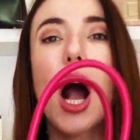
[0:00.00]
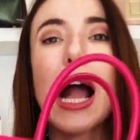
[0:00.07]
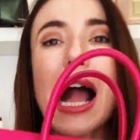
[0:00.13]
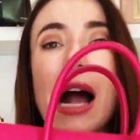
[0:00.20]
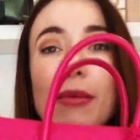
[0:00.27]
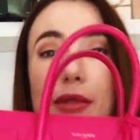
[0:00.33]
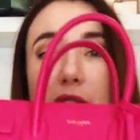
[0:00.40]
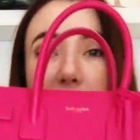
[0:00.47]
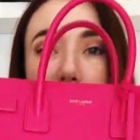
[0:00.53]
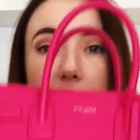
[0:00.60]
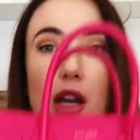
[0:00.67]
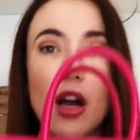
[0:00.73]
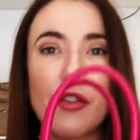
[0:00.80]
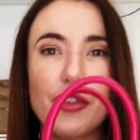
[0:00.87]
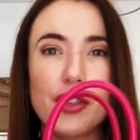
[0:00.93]
I absolutely
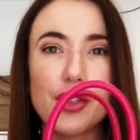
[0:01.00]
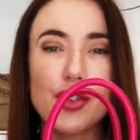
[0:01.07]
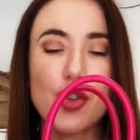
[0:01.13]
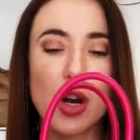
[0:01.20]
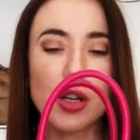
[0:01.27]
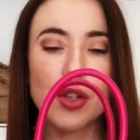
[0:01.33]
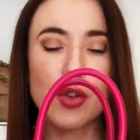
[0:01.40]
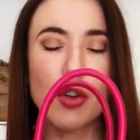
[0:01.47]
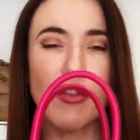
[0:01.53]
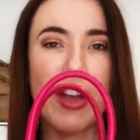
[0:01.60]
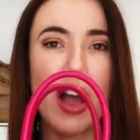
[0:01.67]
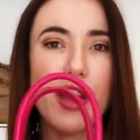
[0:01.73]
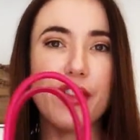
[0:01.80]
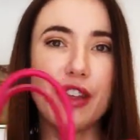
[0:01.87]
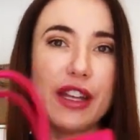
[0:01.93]
love the structure of it.
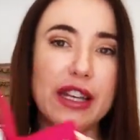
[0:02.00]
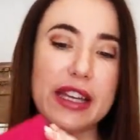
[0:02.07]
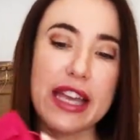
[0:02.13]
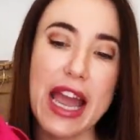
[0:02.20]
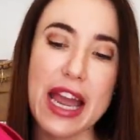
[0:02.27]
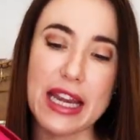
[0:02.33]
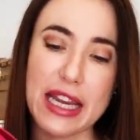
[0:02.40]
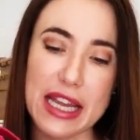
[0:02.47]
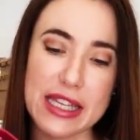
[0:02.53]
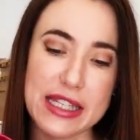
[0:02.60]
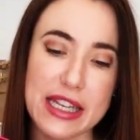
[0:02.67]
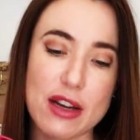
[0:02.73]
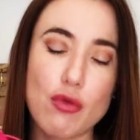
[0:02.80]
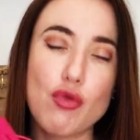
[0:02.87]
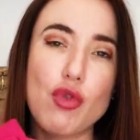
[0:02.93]
I think, again, it's
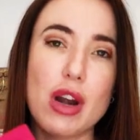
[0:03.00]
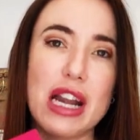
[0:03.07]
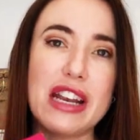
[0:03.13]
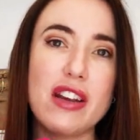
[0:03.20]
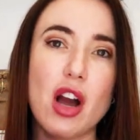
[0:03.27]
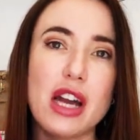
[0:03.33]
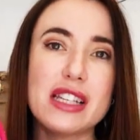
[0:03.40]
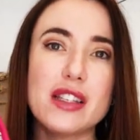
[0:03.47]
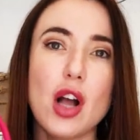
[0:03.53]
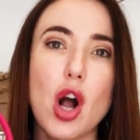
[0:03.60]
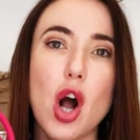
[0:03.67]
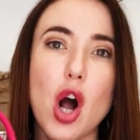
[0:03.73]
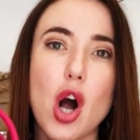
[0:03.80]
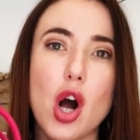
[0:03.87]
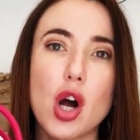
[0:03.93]
in a really nice
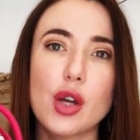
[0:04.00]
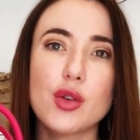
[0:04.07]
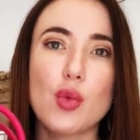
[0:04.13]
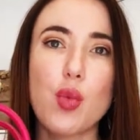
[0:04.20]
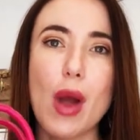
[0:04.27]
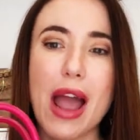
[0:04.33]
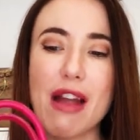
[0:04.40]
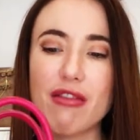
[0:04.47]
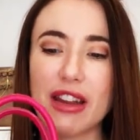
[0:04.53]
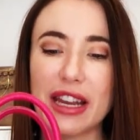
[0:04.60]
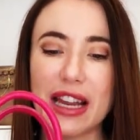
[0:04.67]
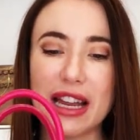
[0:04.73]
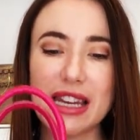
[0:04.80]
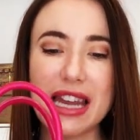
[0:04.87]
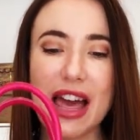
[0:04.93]
hard
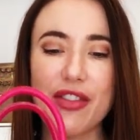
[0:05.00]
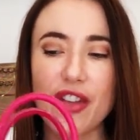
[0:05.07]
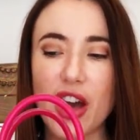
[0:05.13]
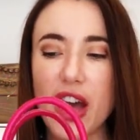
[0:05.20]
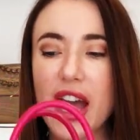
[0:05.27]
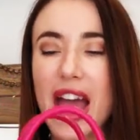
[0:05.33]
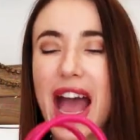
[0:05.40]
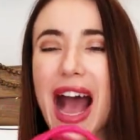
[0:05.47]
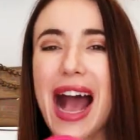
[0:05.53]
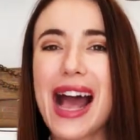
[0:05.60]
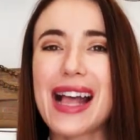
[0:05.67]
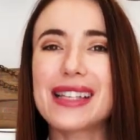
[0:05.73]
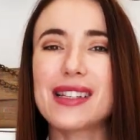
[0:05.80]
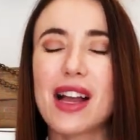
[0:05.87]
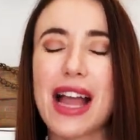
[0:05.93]
wearing leather,
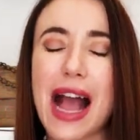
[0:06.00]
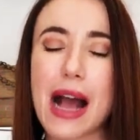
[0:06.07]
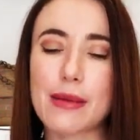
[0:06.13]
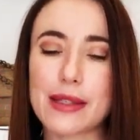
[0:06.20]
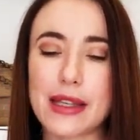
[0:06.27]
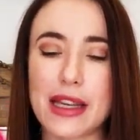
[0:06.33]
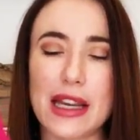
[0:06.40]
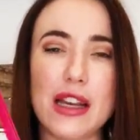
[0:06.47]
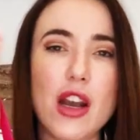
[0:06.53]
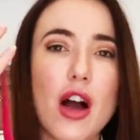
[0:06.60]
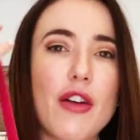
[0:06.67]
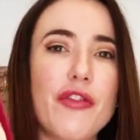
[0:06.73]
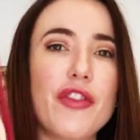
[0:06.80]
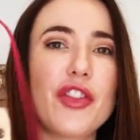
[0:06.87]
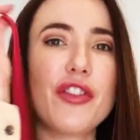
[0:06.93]
and I absolutely
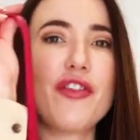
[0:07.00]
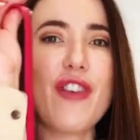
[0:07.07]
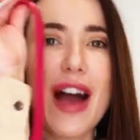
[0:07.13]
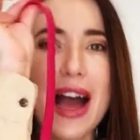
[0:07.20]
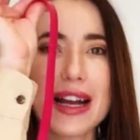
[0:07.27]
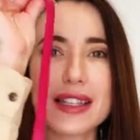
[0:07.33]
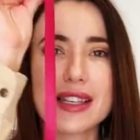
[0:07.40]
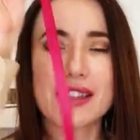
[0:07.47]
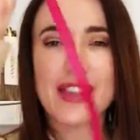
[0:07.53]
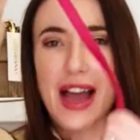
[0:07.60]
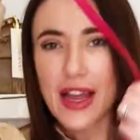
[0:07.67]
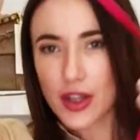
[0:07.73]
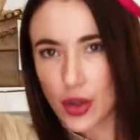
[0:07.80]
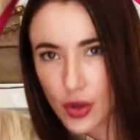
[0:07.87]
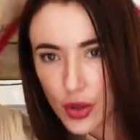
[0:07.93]
love the fact
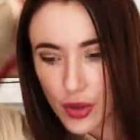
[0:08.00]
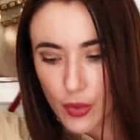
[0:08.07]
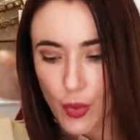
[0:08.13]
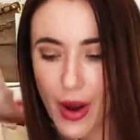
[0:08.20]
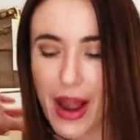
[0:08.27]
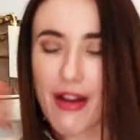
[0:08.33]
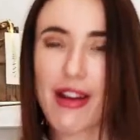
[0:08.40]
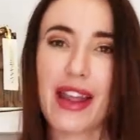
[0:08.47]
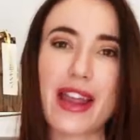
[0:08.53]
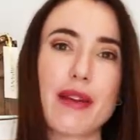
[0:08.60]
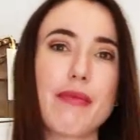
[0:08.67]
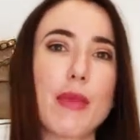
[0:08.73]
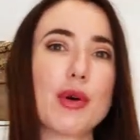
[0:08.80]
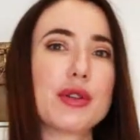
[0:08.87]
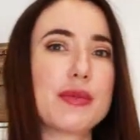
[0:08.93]
that you can wear it
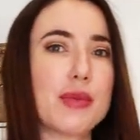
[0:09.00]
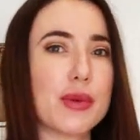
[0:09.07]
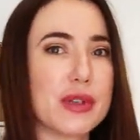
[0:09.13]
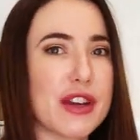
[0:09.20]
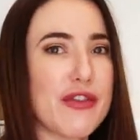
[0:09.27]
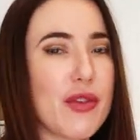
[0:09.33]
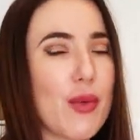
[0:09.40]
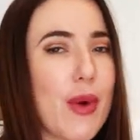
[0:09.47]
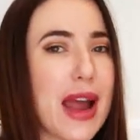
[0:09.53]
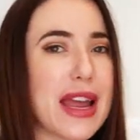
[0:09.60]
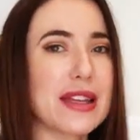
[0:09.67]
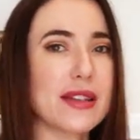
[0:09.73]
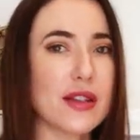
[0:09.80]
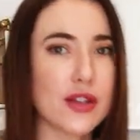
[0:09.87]
in multiple different ways.